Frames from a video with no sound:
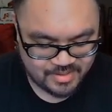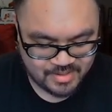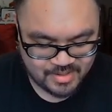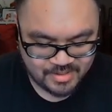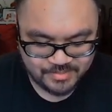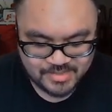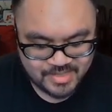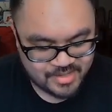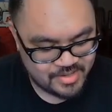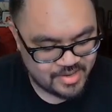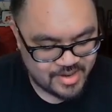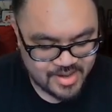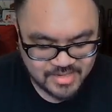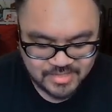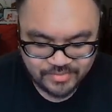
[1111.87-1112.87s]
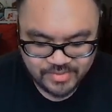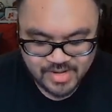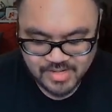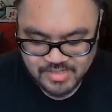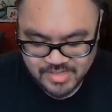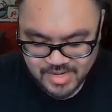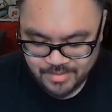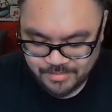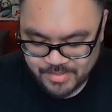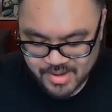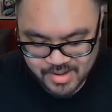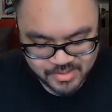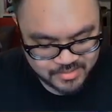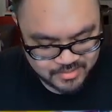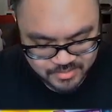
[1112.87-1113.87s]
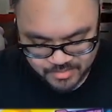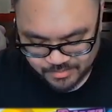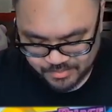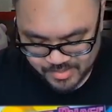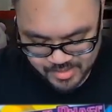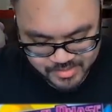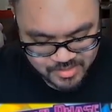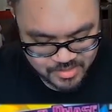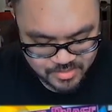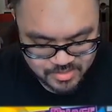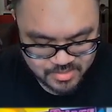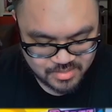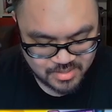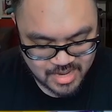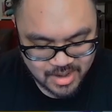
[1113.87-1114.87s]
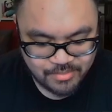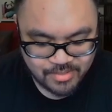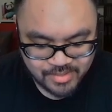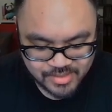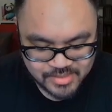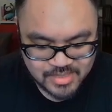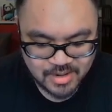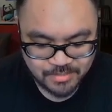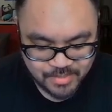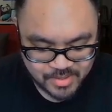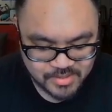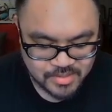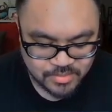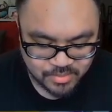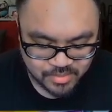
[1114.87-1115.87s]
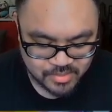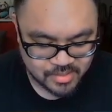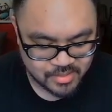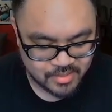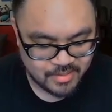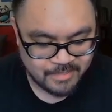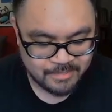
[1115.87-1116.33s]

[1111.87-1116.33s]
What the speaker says: I'm telling you guys, if you guys get a box is, I want to say a box is worth it.